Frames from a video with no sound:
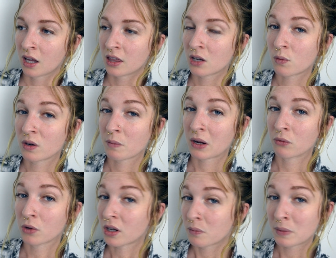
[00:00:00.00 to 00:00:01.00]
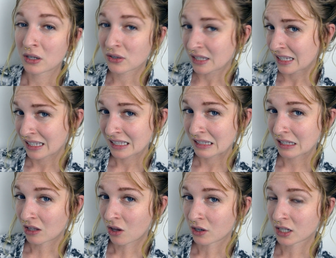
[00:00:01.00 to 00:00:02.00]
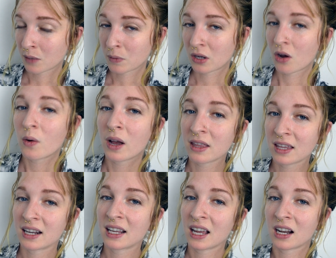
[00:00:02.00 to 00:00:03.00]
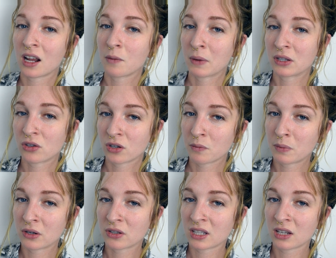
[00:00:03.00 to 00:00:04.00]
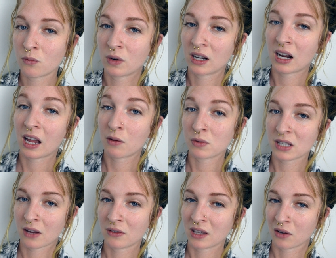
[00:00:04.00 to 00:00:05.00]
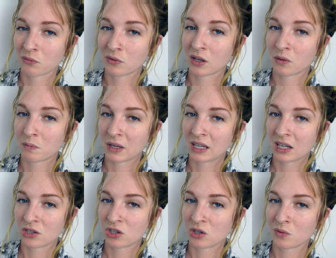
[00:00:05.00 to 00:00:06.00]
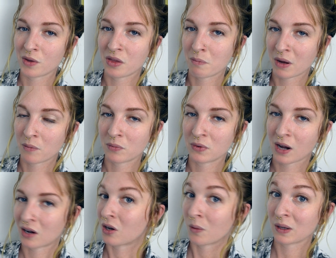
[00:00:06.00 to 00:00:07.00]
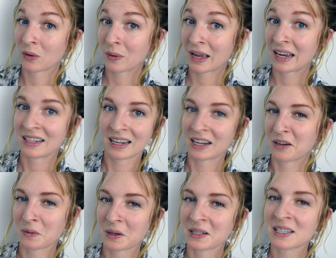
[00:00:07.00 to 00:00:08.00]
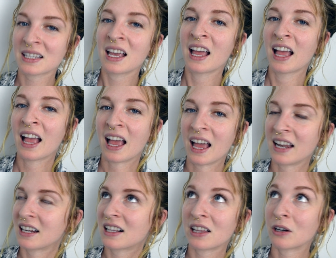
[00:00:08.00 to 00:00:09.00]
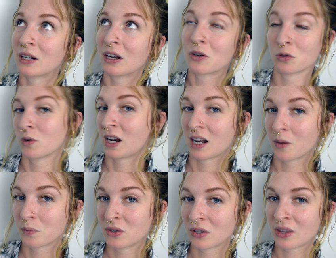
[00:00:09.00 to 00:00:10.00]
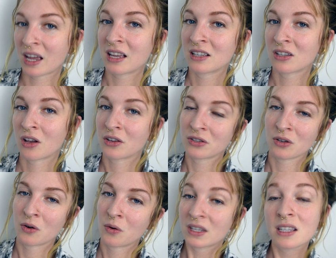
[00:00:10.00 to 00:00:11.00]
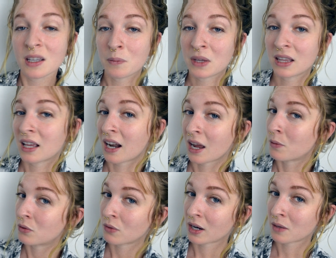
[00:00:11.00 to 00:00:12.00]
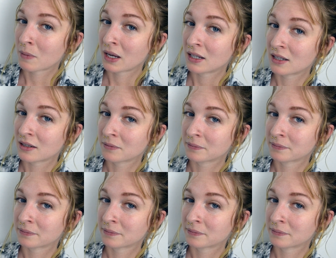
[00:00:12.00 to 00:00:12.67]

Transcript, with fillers: think one of my rook piercings a long time ago and then again on my sternum piercing when I was having that real big issue with the bump not going away and getting worse and it cleared it right up so that is also something that I would recommend.